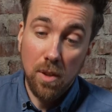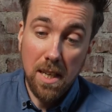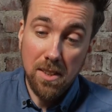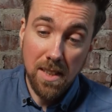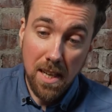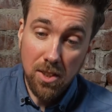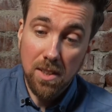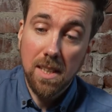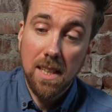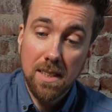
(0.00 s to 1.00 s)
location
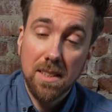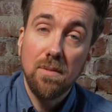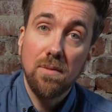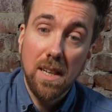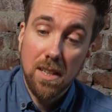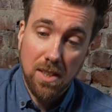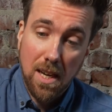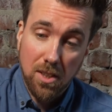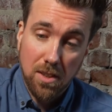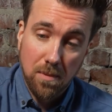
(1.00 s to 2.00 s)
action is the village
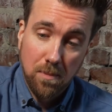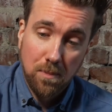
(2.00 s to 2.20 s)
action.